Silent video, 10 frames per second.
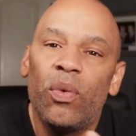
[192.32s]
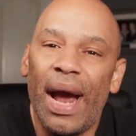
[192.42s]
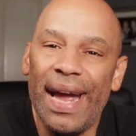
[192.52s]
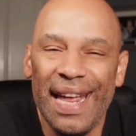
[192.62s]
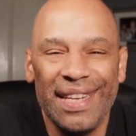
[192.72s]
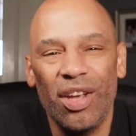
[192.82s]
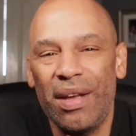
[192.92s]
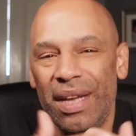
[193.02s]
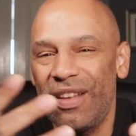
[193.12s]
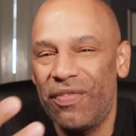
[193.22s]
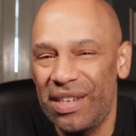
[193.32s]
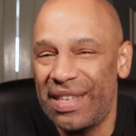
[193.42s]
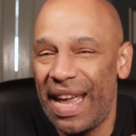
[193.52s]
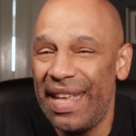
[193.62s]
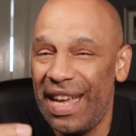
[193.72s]
Right. And so because if they're
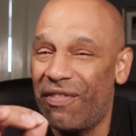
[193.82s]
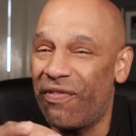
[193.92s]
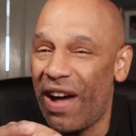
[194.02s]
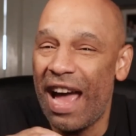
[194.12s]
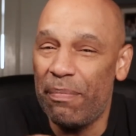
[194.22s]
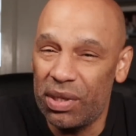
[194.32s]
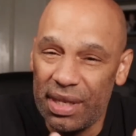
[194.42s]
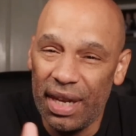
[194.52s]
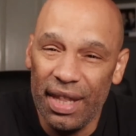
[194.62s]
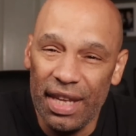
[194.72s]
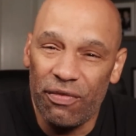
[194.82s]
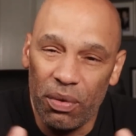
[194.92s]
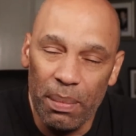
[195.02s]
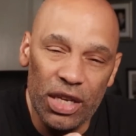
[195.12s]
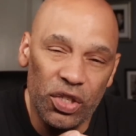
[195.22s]
saying they get five percent of the
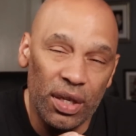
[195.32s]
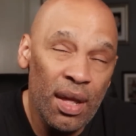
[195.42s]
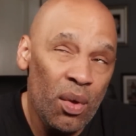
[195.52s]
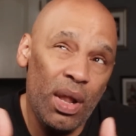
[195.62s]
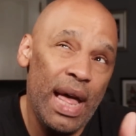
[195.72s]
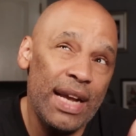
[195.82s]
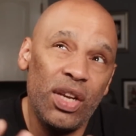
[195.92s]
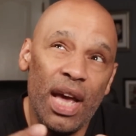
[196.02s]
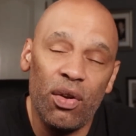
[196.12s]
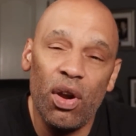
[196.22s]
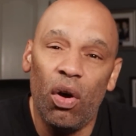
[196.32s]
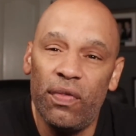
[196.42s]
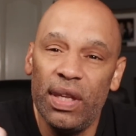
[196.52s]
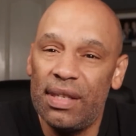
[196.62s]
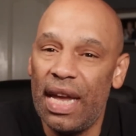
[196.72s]
information, well, actually, I don't know
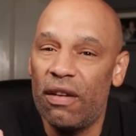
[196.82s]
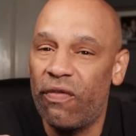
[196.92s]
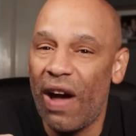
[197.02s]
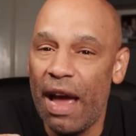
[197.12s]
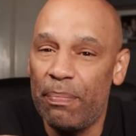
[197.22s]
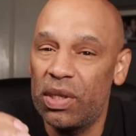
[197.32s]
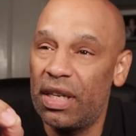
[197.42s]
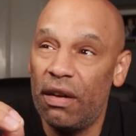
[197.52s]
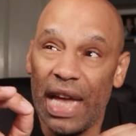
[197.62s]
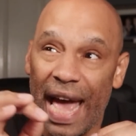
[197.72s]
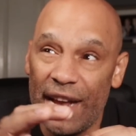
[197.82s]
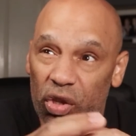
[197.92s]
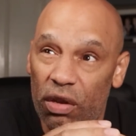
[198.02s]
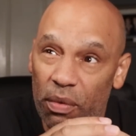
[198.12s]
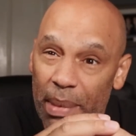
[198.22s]
if he's getting five percent of the
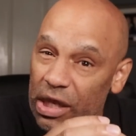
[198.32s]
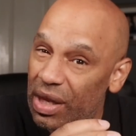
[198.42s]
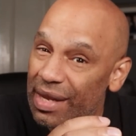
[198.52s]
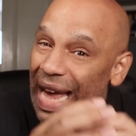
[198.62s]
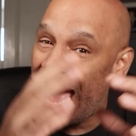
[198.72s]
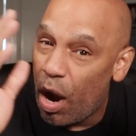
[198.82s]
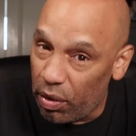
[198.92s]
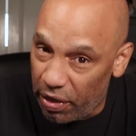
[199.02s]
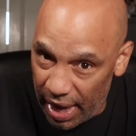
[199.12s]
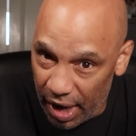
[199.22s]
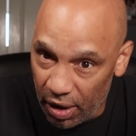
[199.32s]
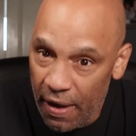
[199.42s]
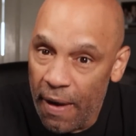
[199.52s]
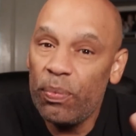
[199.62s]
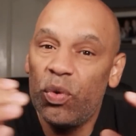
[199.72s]
actual information that's out there.
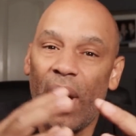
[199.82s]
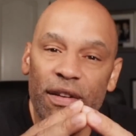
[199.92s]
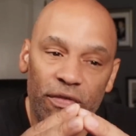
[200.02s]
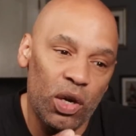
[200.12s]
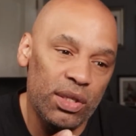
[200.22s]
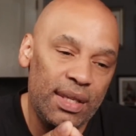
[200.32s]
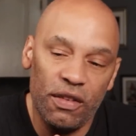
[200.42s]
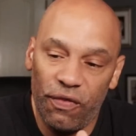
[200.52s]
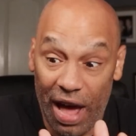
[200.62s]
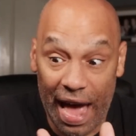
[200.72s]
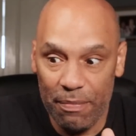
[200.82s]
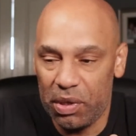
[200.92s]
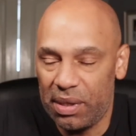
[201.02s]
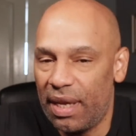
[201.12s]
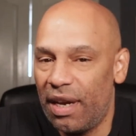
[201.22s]
Right, versus five
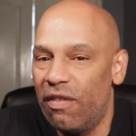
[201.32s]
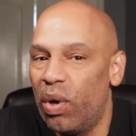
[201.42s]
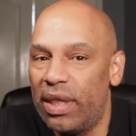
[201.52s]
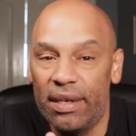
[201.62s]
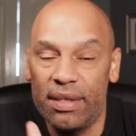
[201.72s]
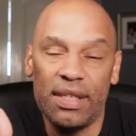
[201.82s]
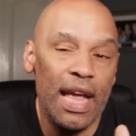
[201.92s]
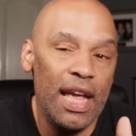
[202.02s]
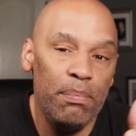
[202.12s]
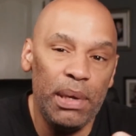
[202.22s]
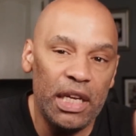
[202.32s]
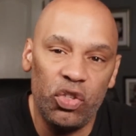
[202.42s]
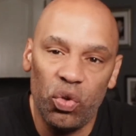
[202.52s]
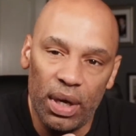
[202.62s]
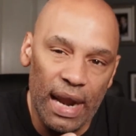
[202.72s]
percent of what they're saying being
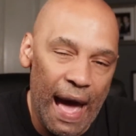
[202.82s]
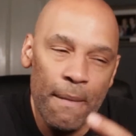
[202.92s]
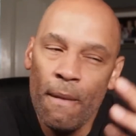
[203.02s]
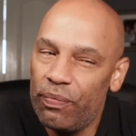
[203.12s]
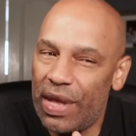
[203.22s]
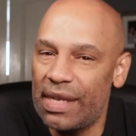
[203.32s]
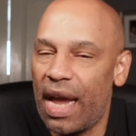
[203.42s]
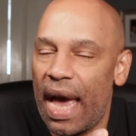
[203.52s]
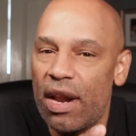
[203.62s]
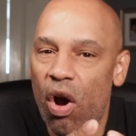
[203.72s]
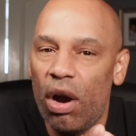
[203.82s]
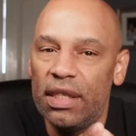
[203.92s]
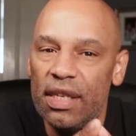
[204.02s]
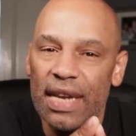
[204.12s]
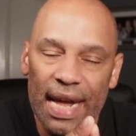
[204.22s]
true or not. That's kind of
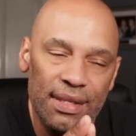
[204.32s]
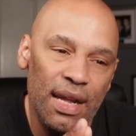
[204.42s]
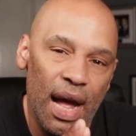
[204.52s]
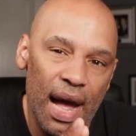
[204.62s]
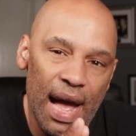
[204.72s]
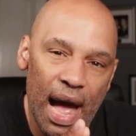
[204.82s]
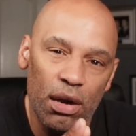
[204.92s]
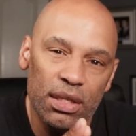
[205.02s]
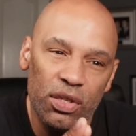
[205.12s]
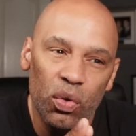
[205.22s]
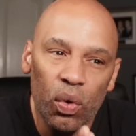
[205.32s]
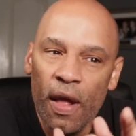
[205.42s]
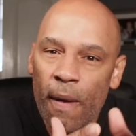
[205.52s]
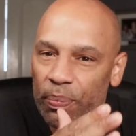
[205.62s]
hard to dice, uh, hard to you